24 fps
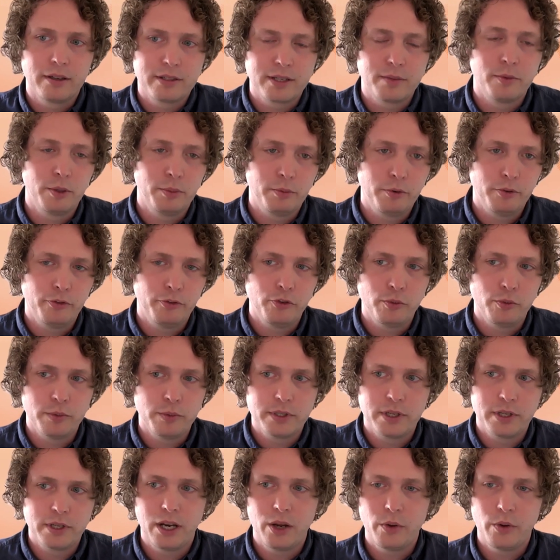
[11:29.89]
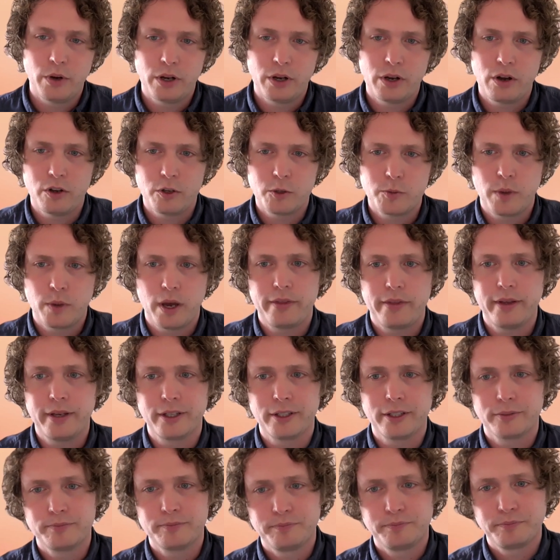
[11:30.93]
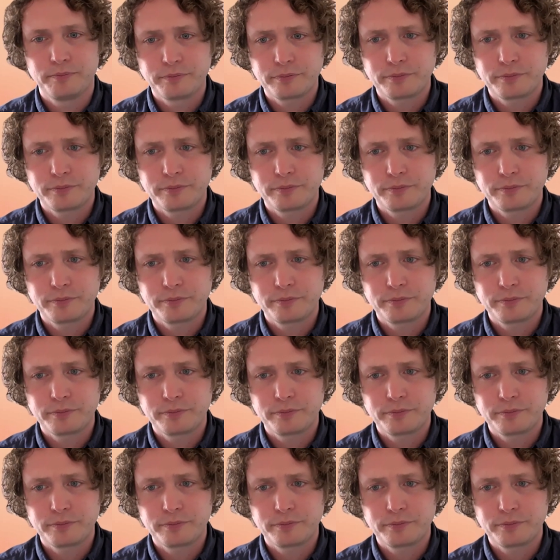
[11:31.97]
similar performance at a lower cost. But I think